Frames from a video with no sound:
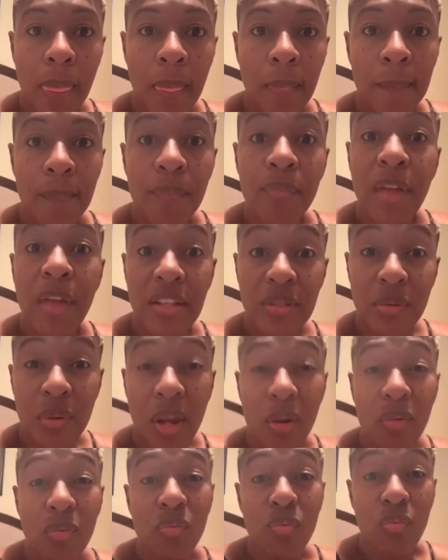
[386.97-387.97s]
that's when
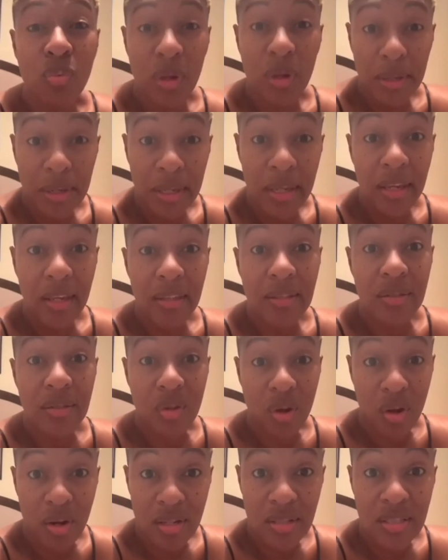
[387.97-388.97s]
I really
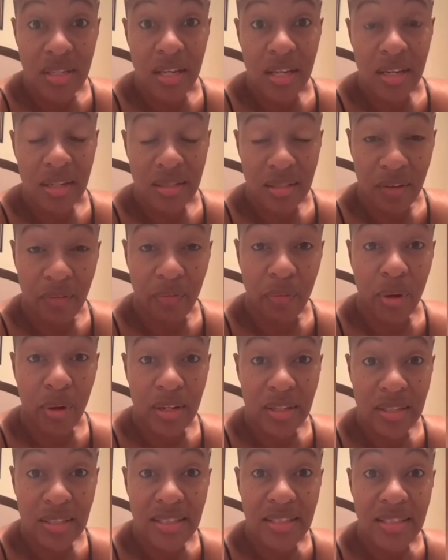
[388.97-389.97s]
started seeing a
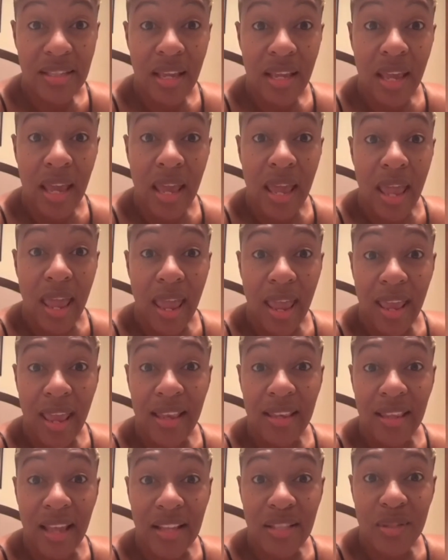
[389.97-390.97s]
difference.
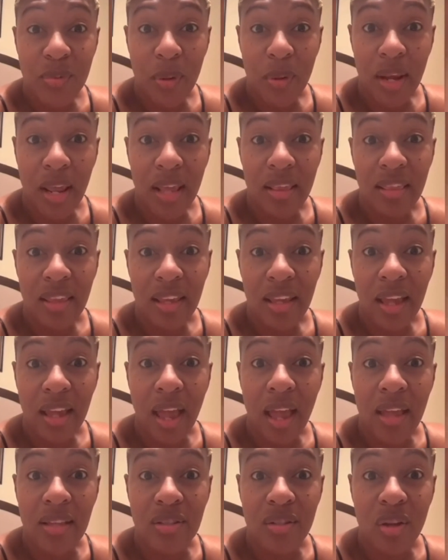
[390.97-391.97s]
And that's when I think
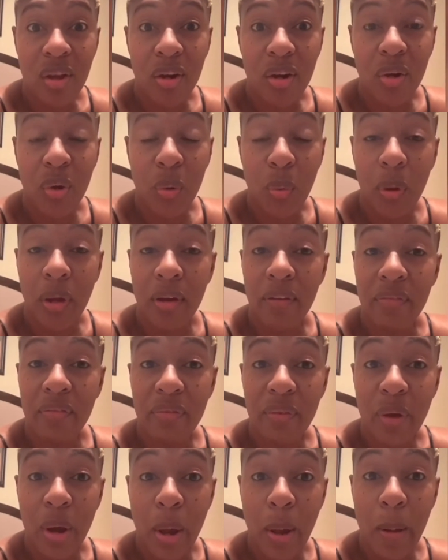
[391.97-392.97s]
I started going
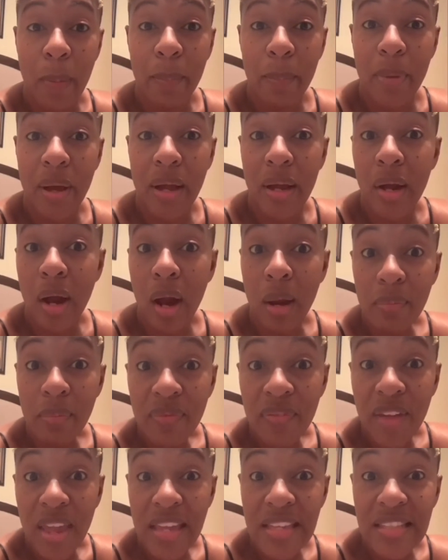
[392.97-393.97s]
from carb
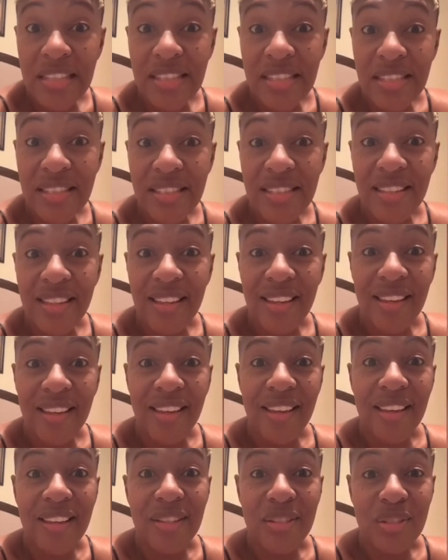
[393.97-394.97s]
face
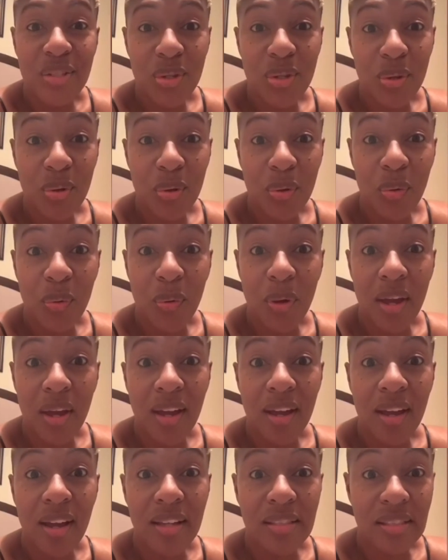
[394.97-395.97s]
to
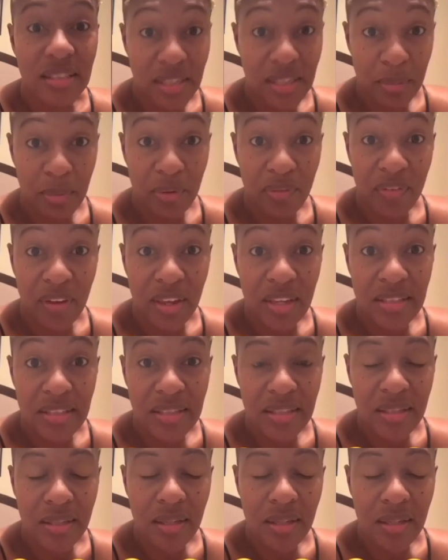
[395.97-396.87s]
a slimmer face,